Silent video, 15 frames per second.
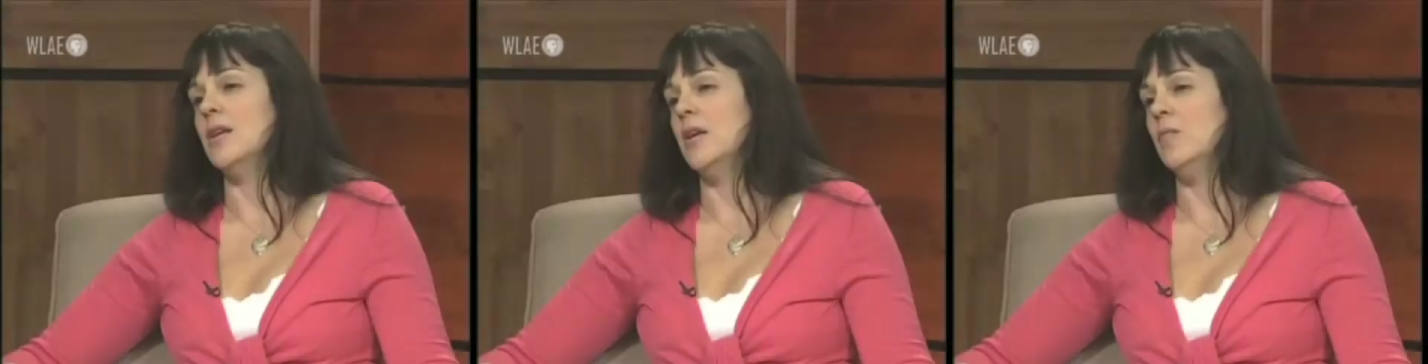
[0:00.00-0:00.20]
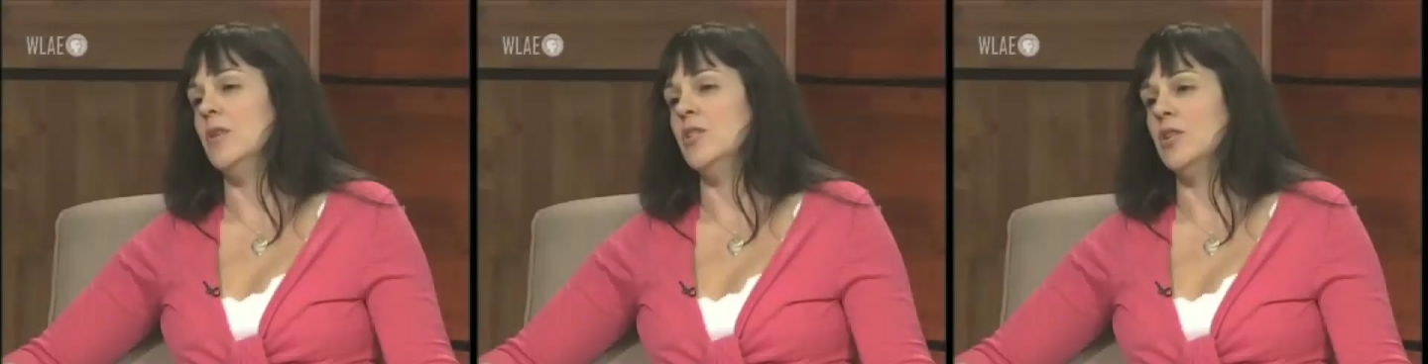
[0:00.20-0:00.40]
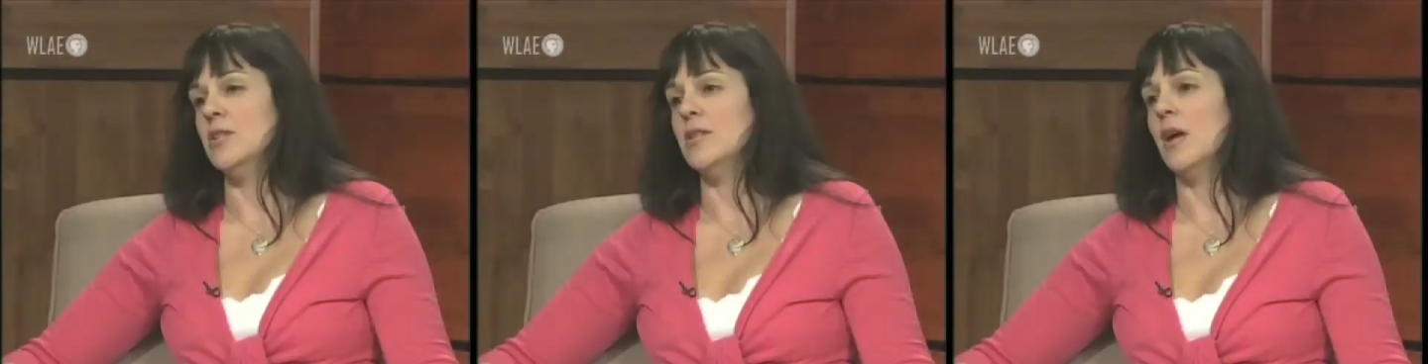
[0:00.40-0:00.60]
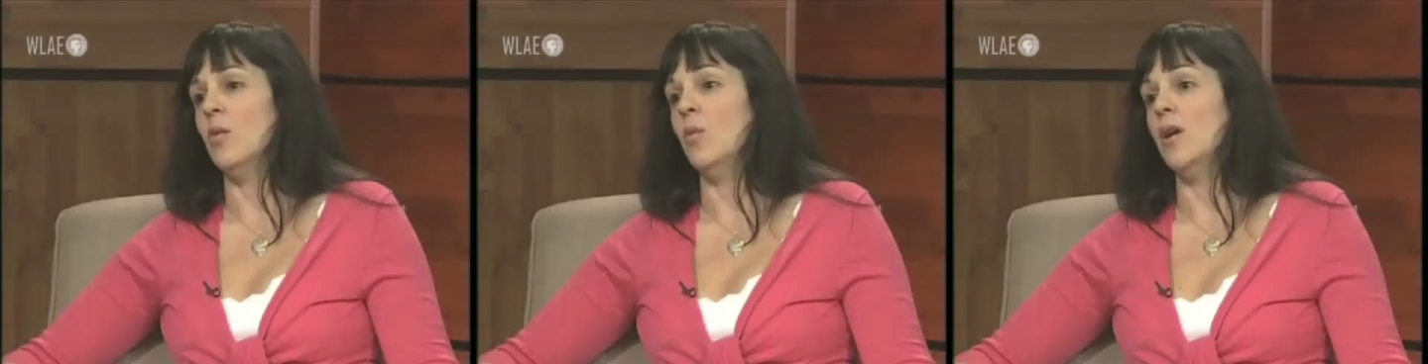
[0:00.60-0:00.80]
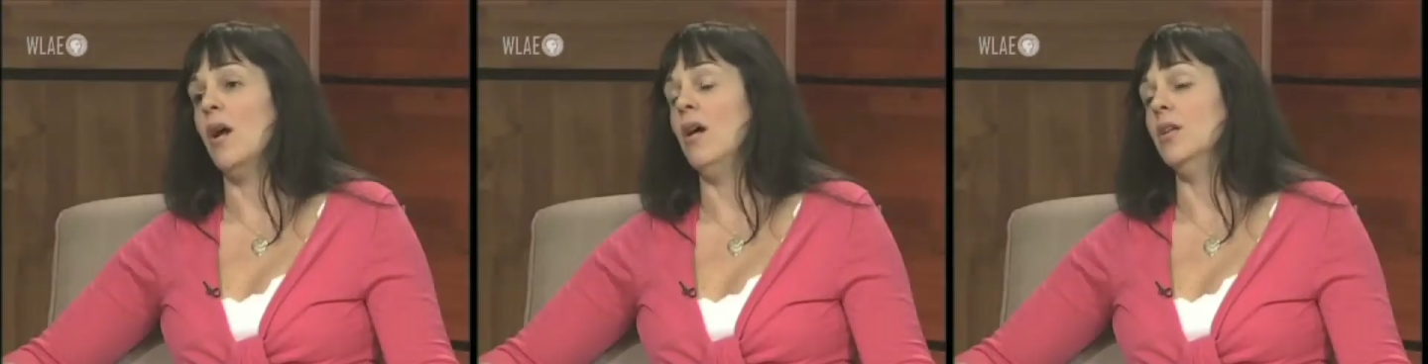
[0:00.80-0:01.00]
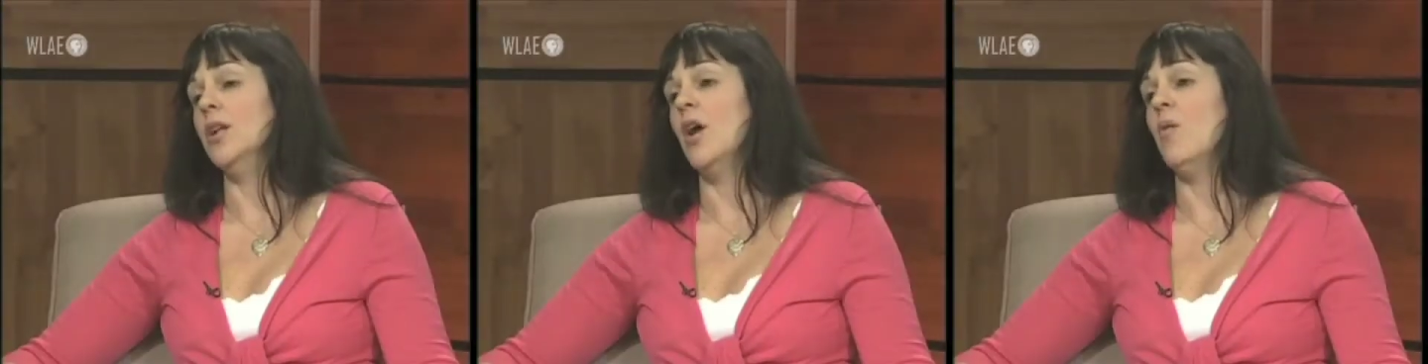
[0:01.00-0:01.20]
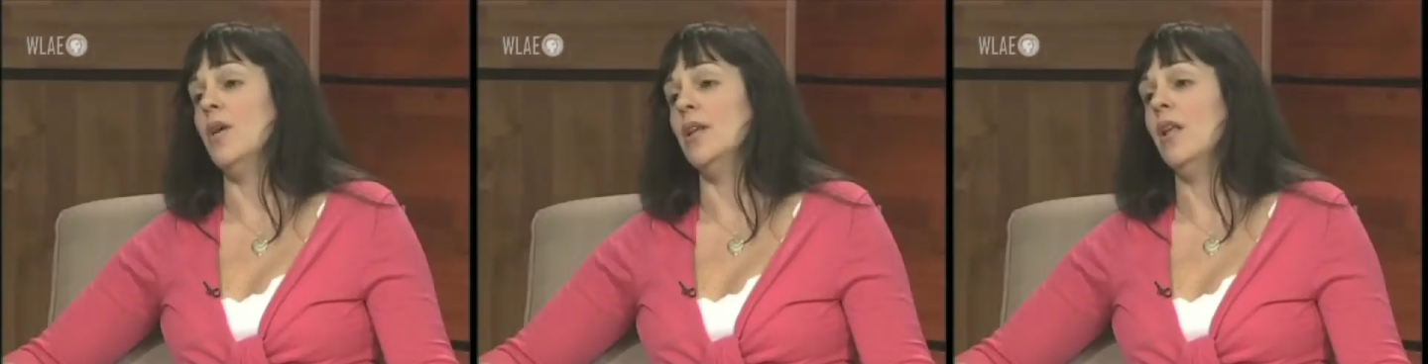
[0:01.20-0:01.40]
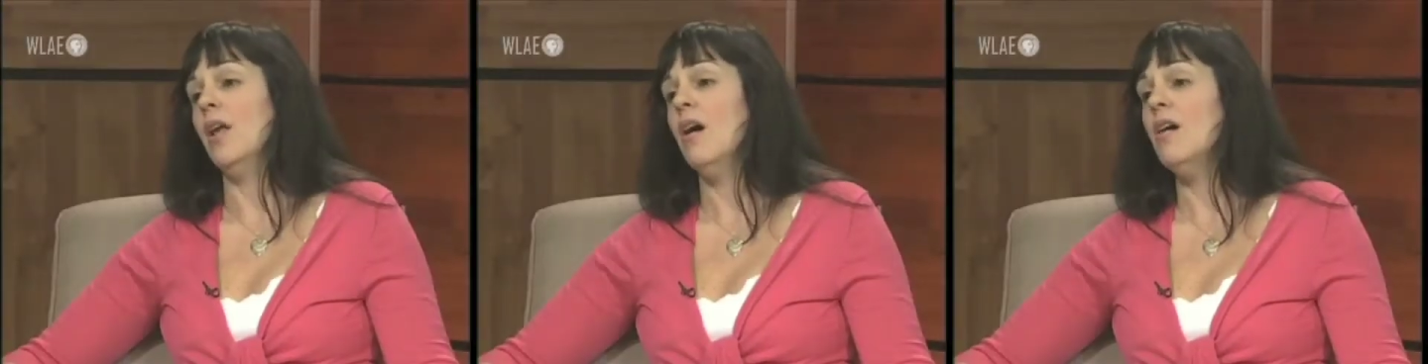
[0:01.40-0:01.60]
images that we all know
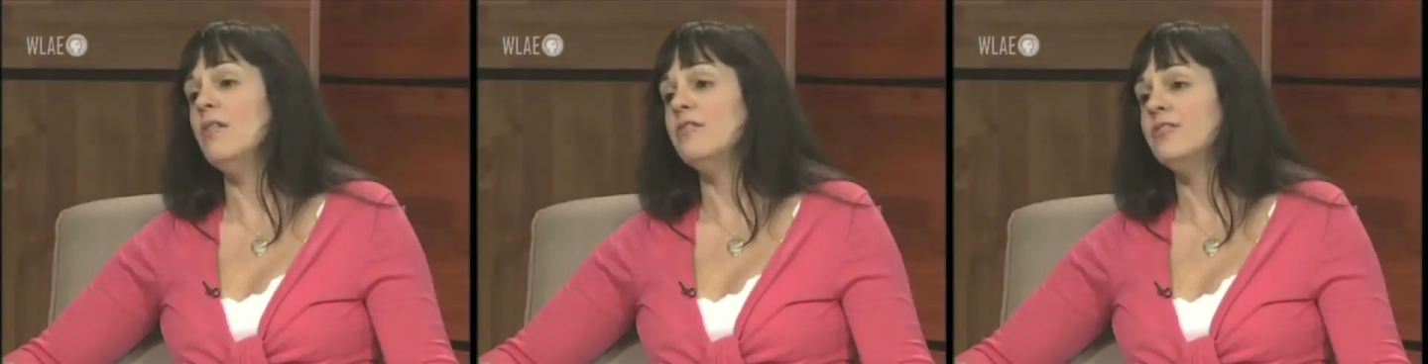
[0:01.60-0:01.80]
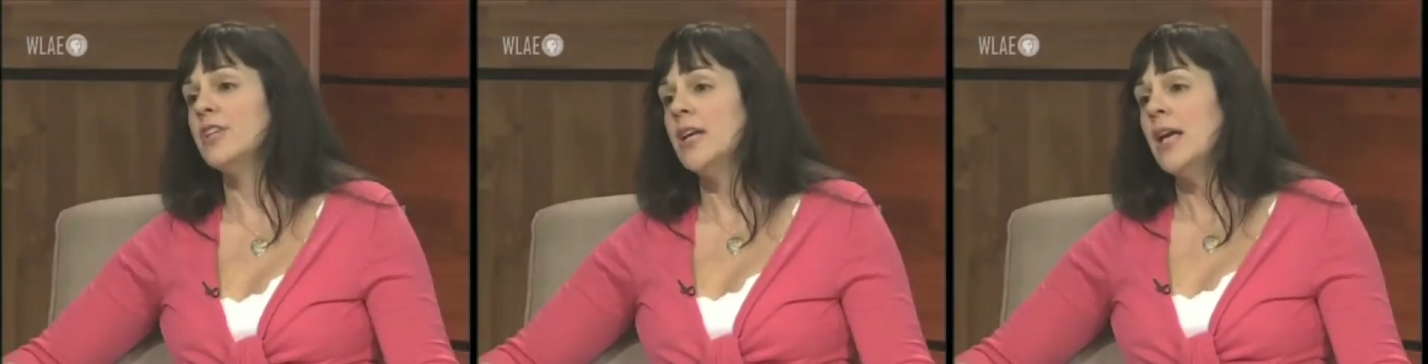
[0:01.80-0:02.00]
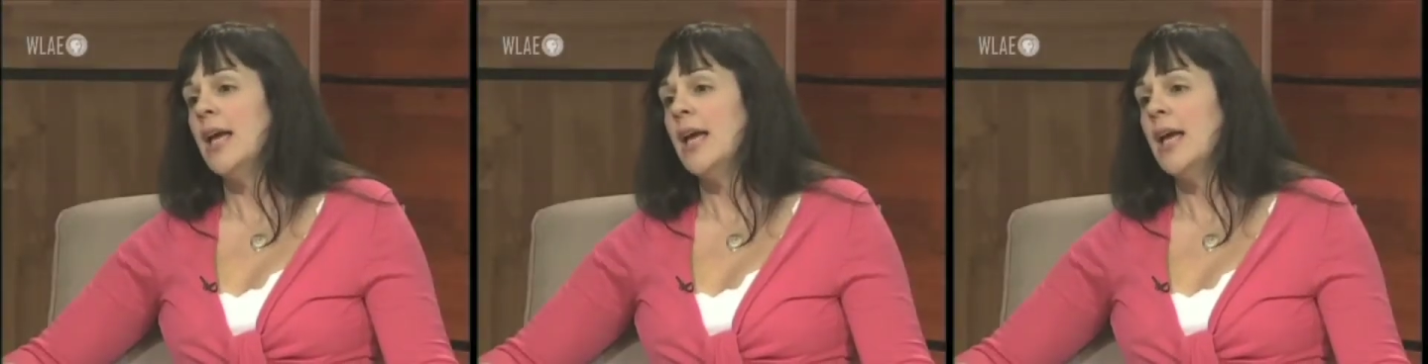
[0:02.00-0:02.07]
and love.